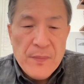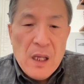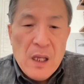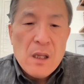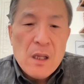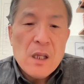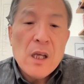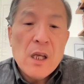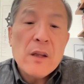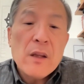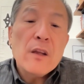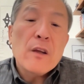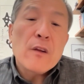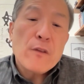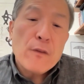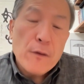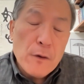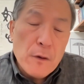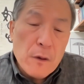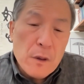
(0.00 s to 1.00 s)
Then the
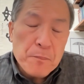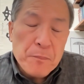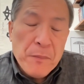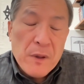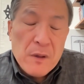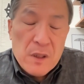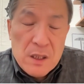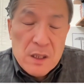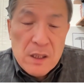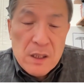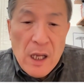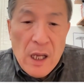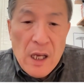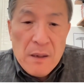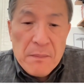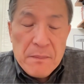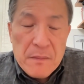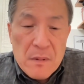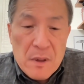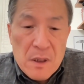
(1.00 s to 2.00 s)
third
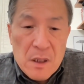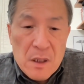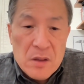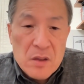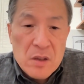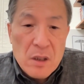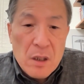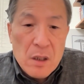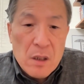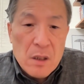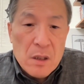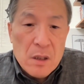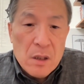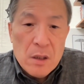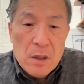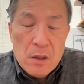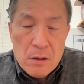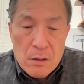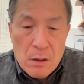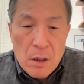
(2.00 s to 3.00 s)
step is
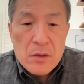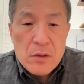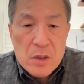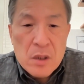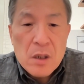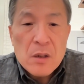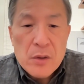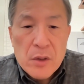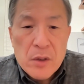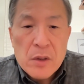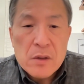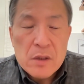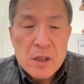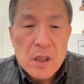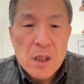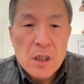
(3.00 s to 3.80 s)
also using